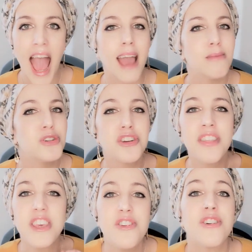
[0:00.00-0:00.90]
I'm sure
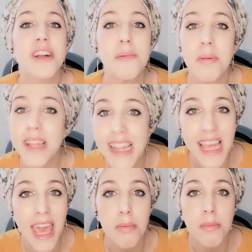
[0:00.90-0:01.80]
that you're completely
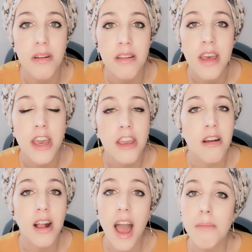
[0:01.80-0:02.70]
capable. You're
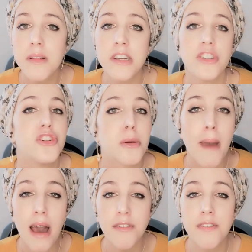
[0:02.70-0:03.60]
accomplished, you're
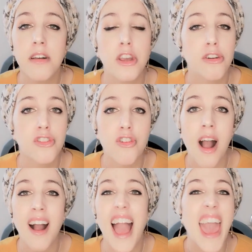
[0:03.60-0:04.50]
powerful, you're
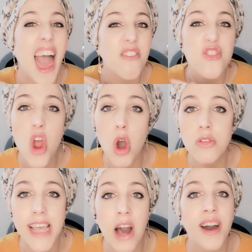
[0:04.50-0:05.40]
strong. I have no
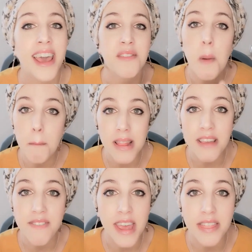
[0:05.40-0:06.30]
doubt, I have
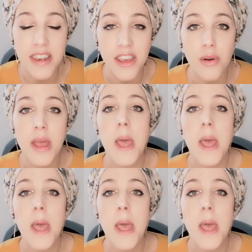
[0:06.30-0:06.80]
complete faith in you.